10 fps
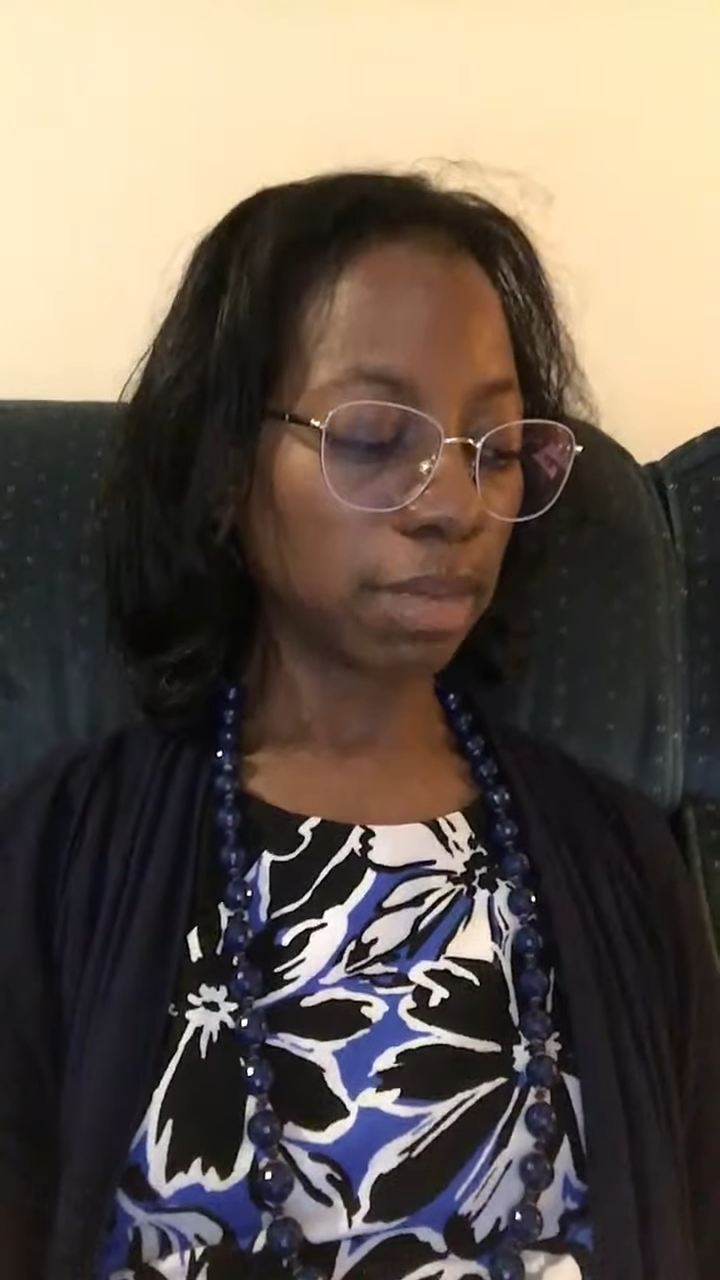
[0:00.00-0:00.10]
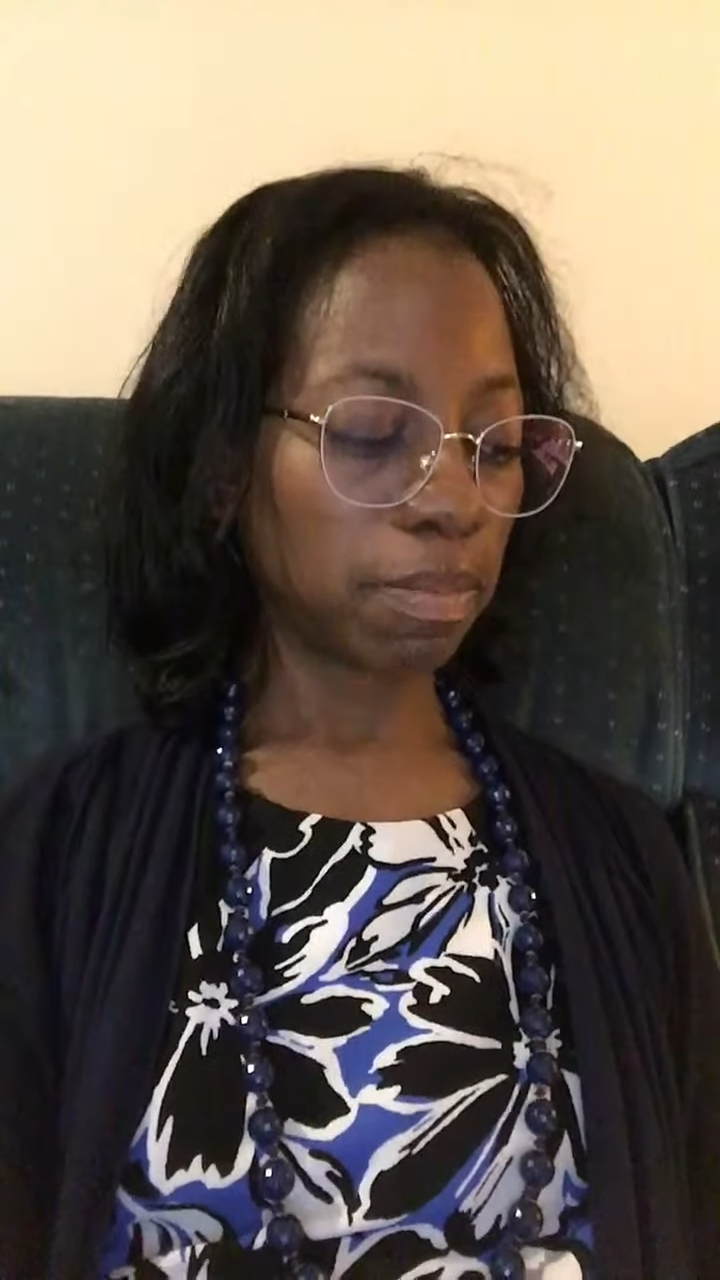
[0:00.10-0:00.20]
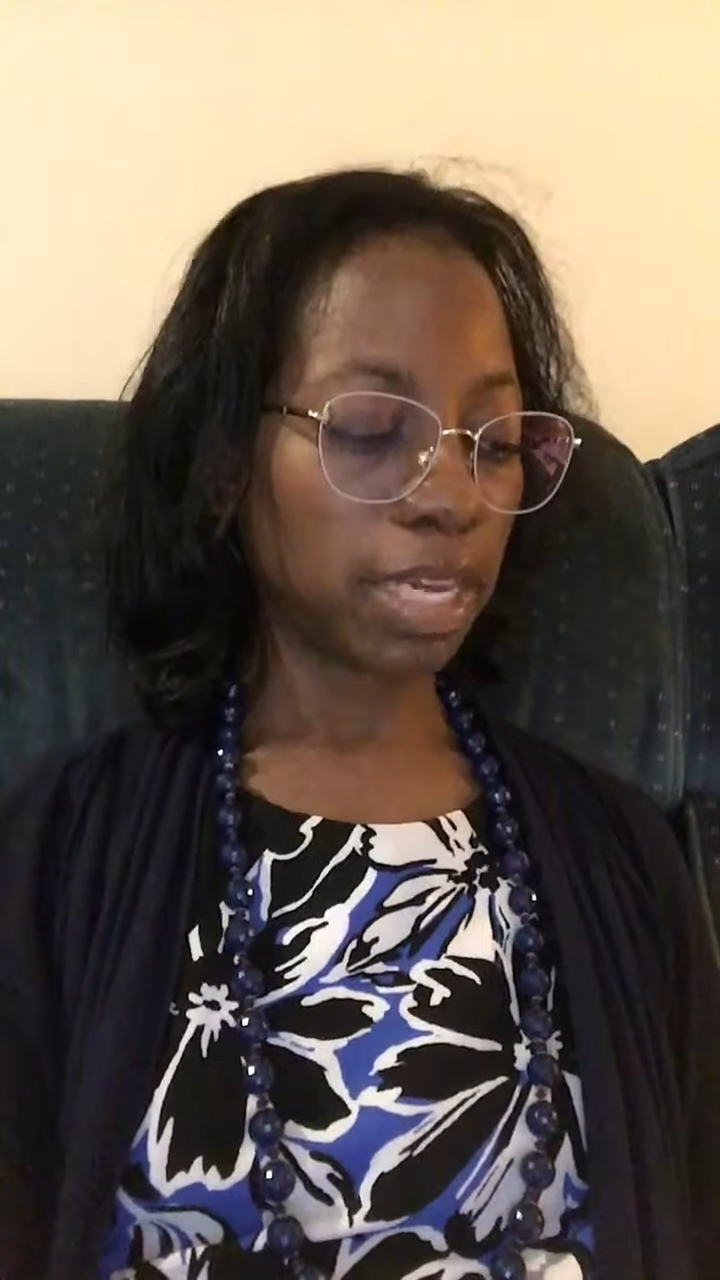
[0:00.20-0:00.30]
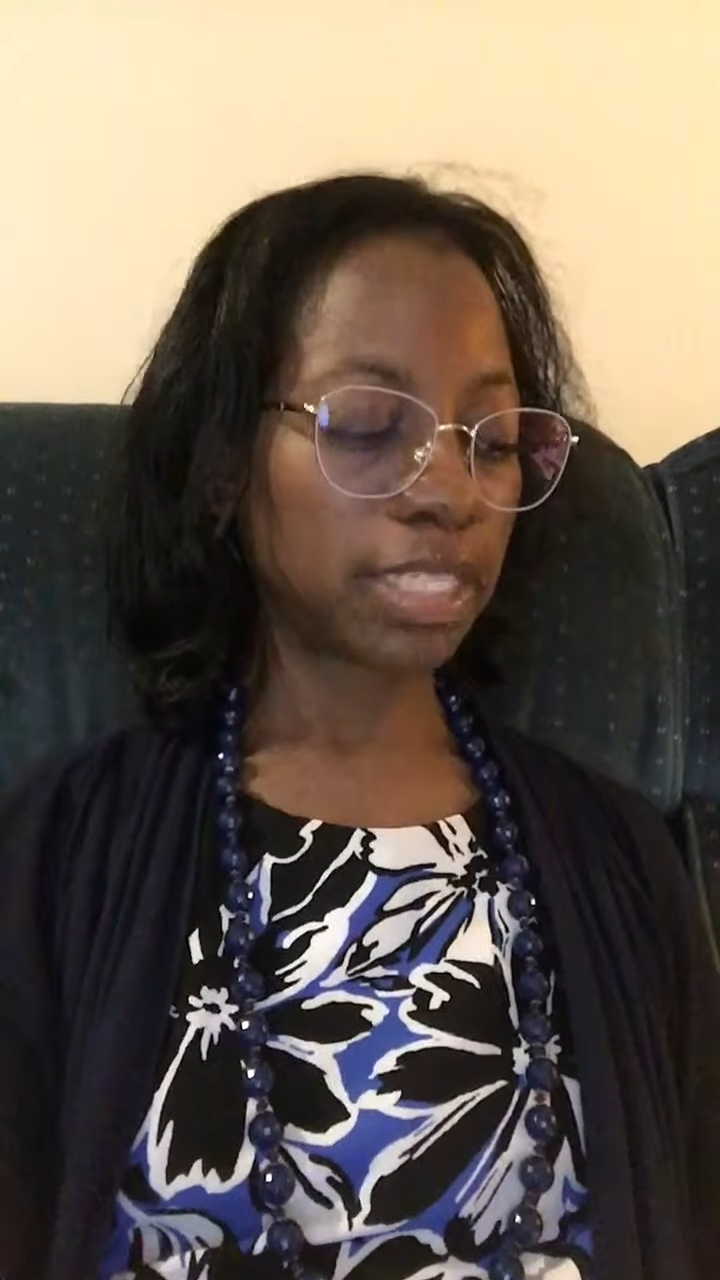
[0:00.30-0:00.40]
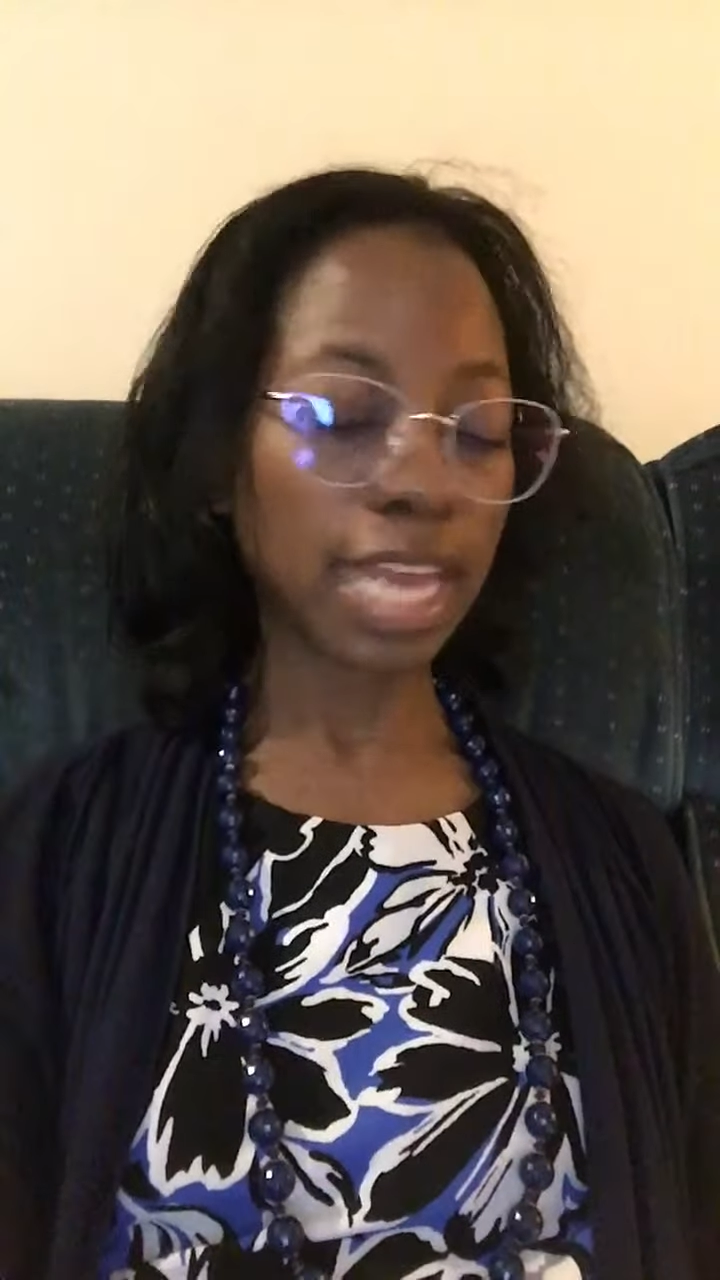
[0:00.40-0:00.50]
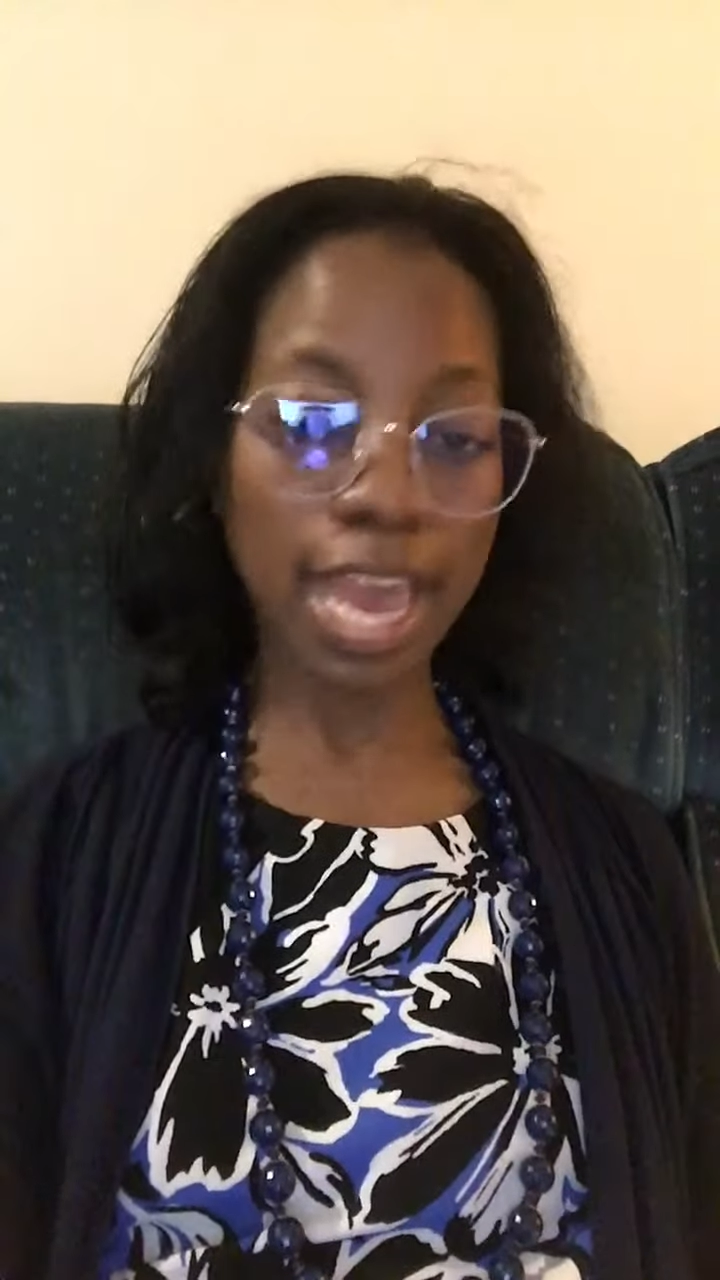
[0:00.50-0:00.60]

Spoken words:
means